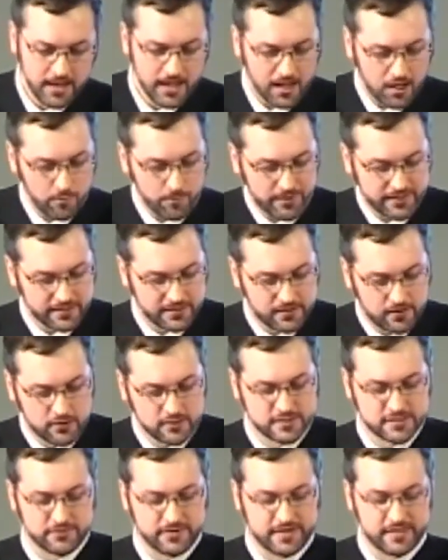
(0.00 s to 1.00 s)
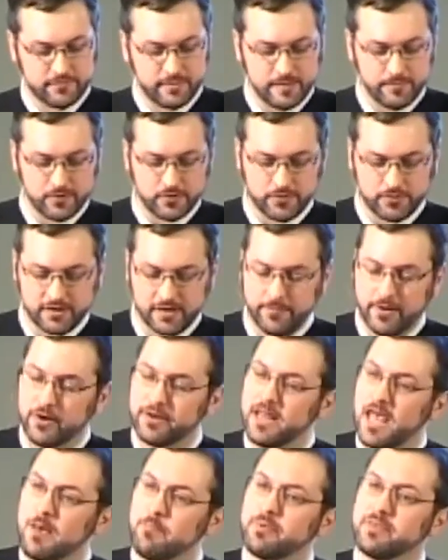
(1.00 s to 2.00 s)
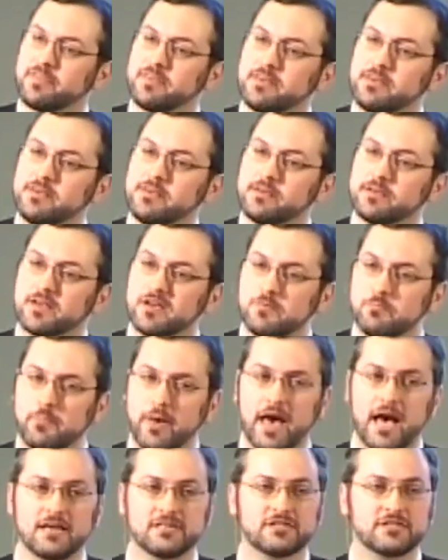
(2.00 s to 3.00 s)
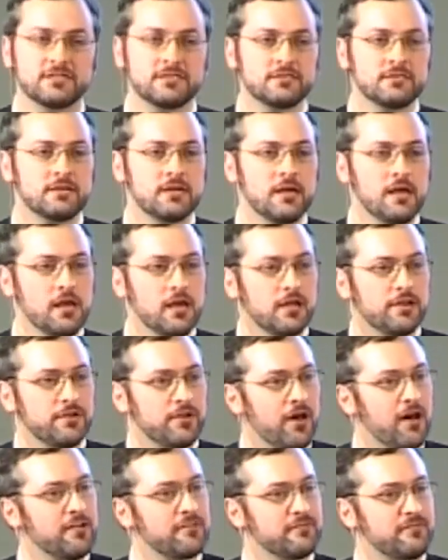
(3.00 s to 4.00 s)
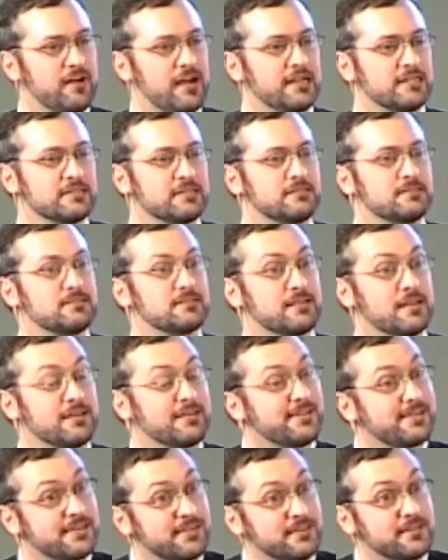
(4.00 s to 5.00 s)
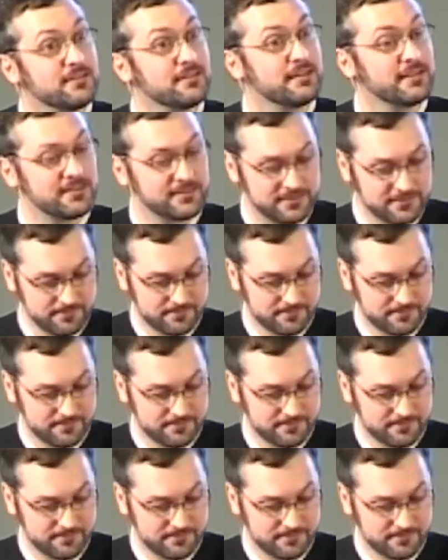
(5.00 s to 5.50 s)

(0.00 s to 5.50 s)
helping incarcerated people learn about empathy, compassion, nonviolence, and healing.